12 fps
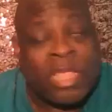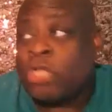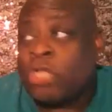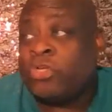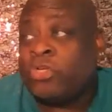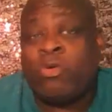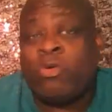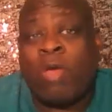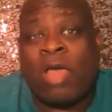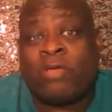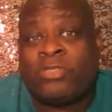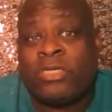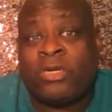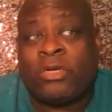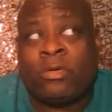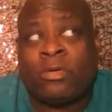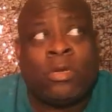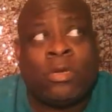So you out
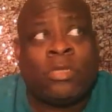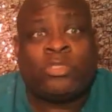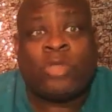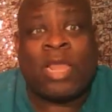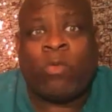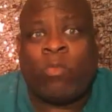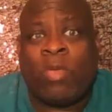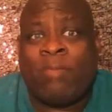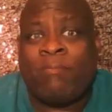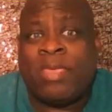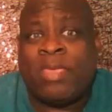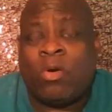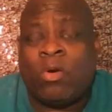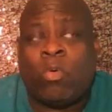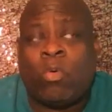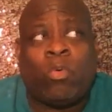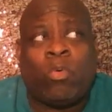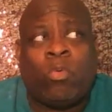there trying to
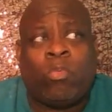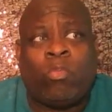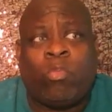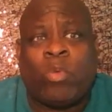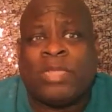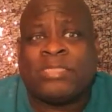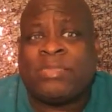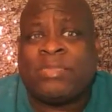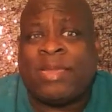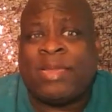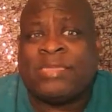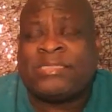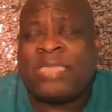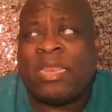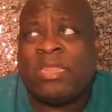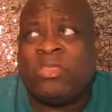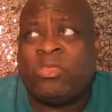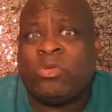windmill when somebody's
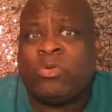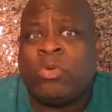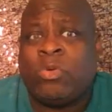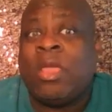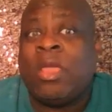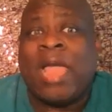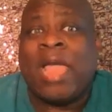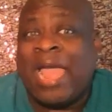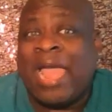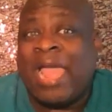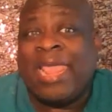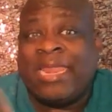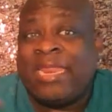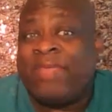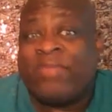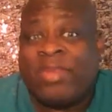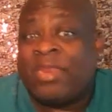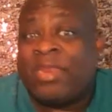telling you, I ain't even